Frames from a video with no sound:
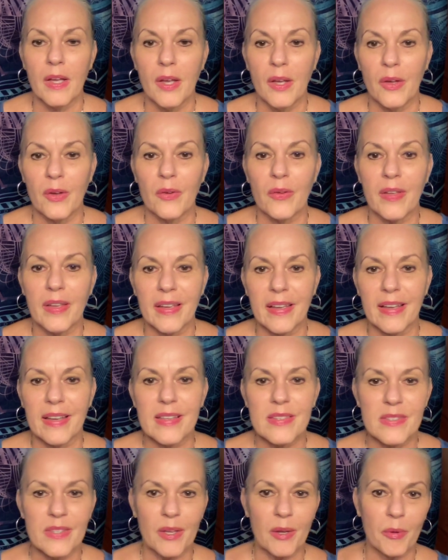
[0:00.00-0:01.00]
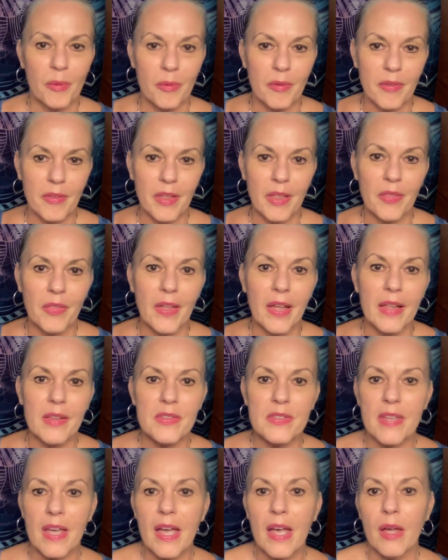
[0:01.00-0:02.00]
Okay, so, and
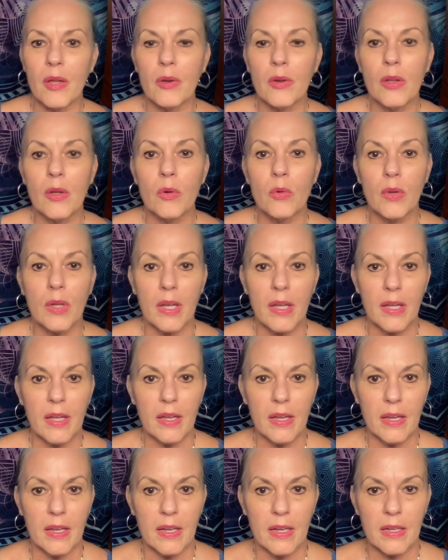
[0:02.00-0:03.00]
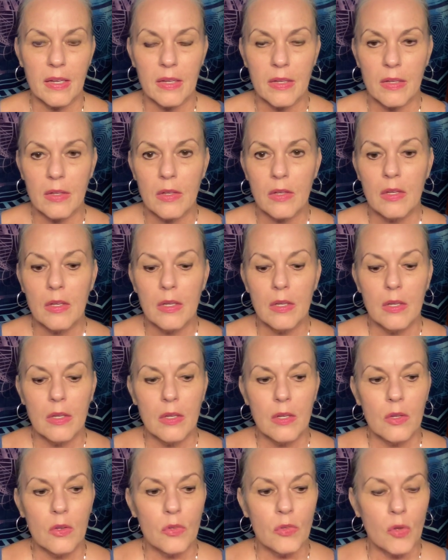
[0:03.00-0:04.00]
that's out. Okay.
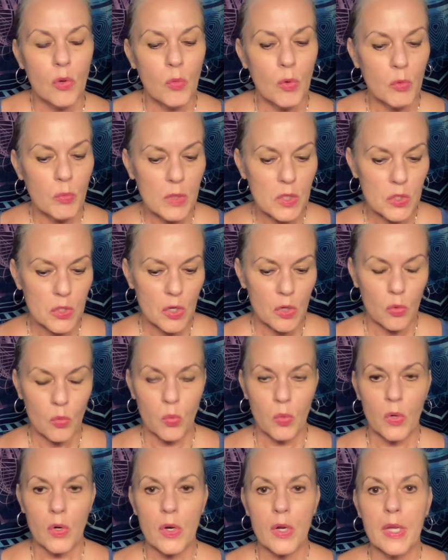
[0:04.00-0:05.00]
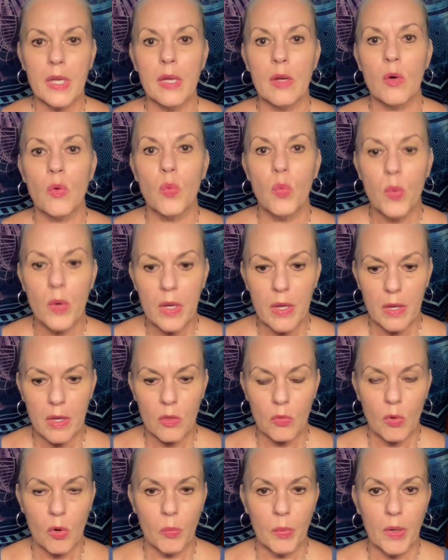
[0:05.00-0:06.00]
So when we start working with
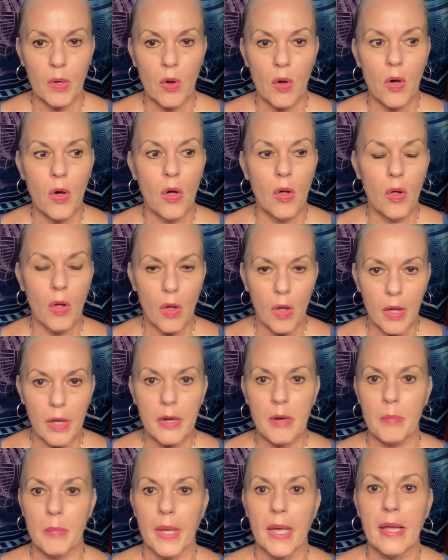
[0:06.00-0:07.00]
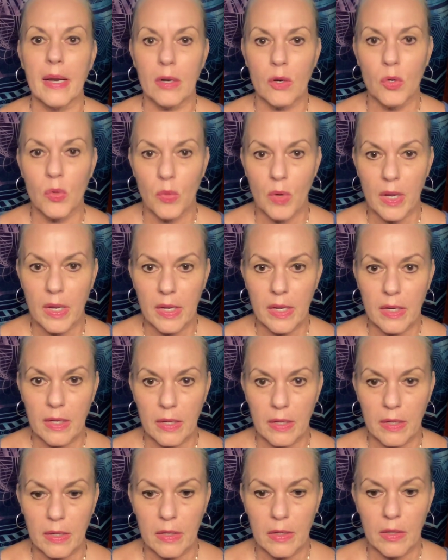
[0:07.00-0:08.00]
what we call automatic
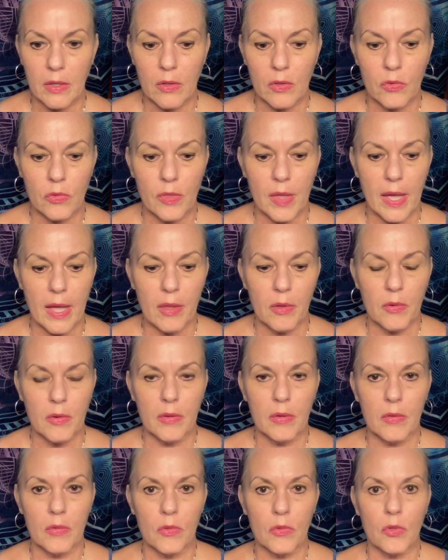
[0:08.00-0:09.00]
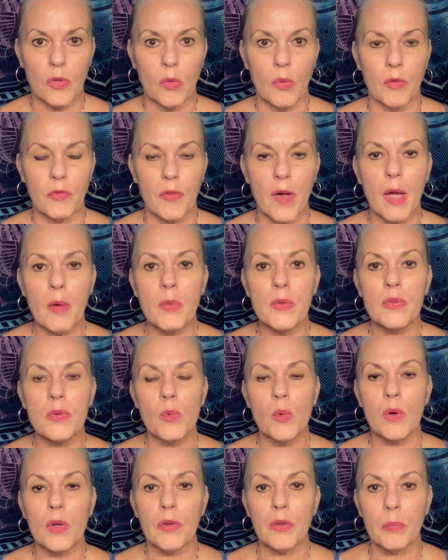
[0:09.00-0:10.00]
writing, is that, so if I was
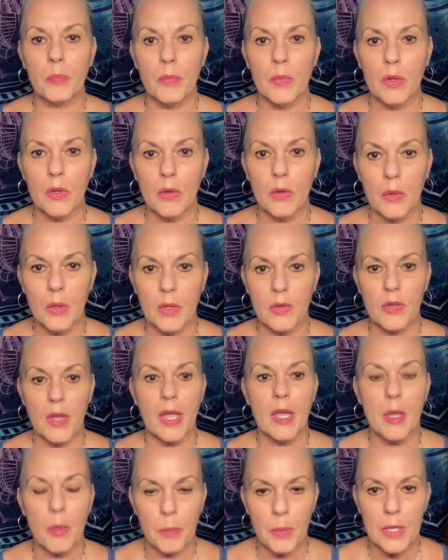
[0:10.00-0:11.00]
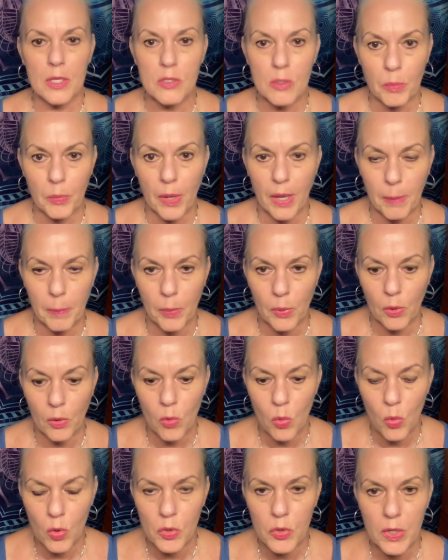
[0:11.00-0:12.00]
going to take a piece of paper
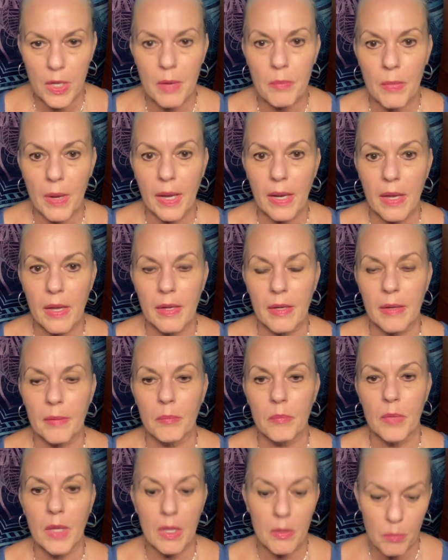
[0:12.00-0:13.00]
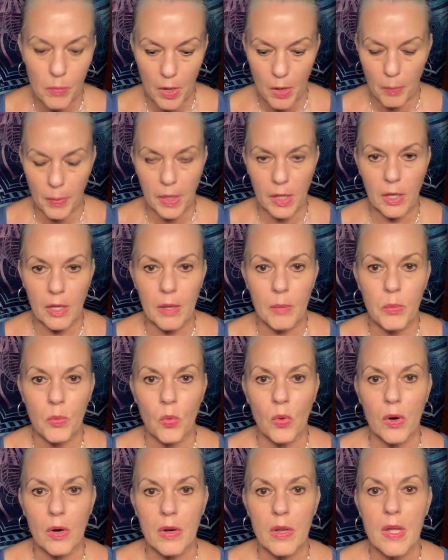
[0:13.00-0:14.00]
or get on my
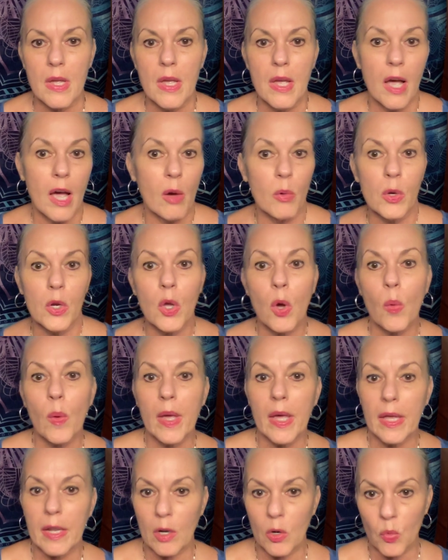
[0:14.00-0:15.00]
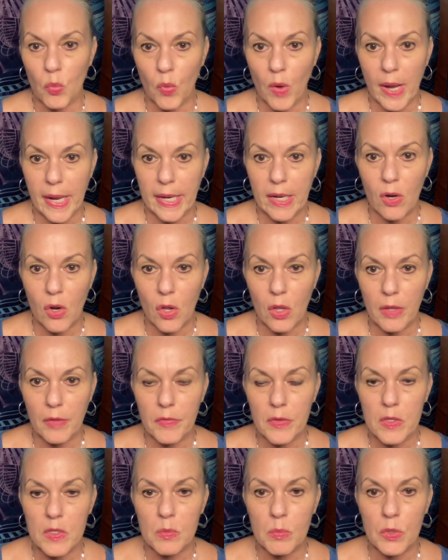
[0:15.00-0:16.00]
keyboard, I would go ahead and write all of
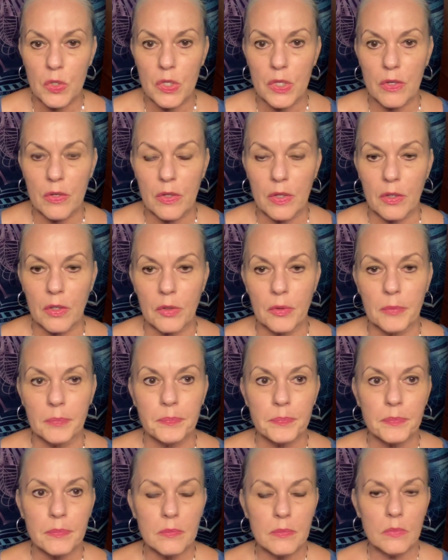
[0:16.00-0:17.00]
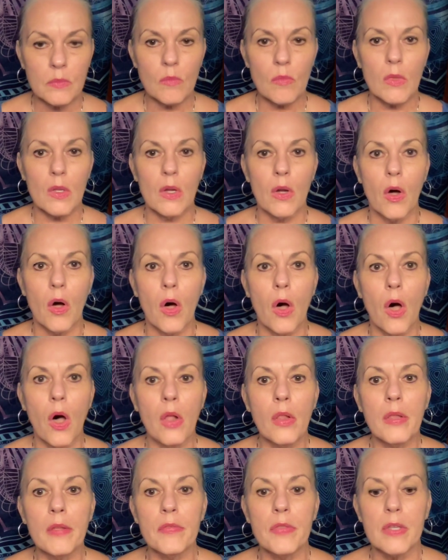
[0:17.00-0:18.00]
this material.
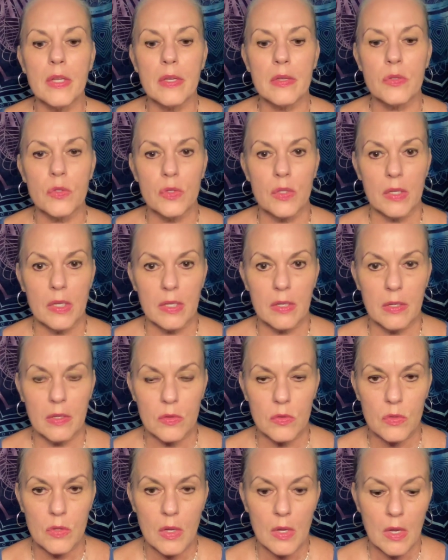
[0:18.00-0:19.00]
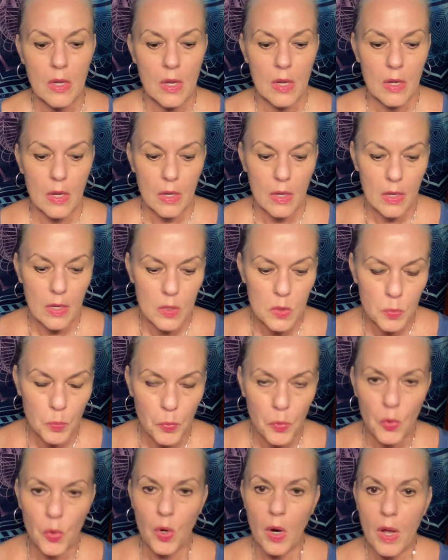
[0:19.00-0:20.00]
All of this is
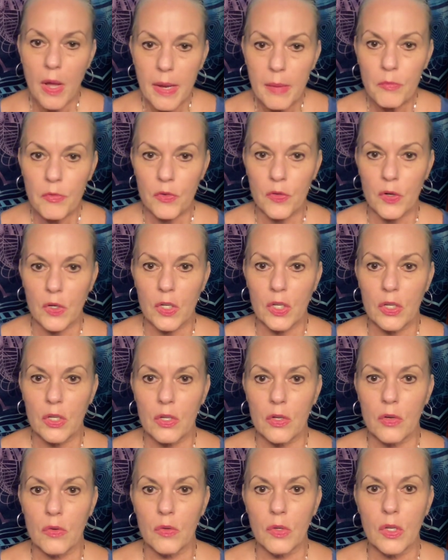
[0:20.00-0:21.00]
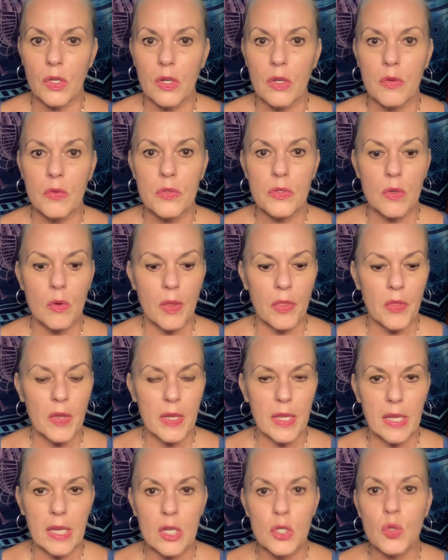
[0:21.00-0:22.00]
prime for you, so I
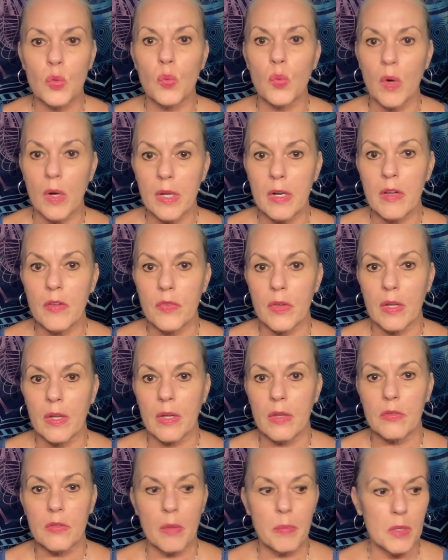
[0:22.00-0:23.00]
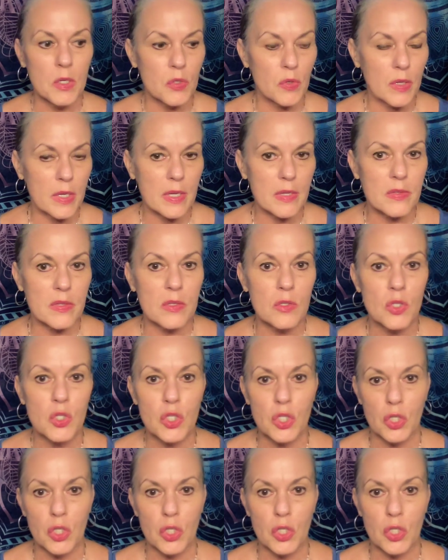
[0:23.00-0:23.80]
think each one of us, I've been doing it since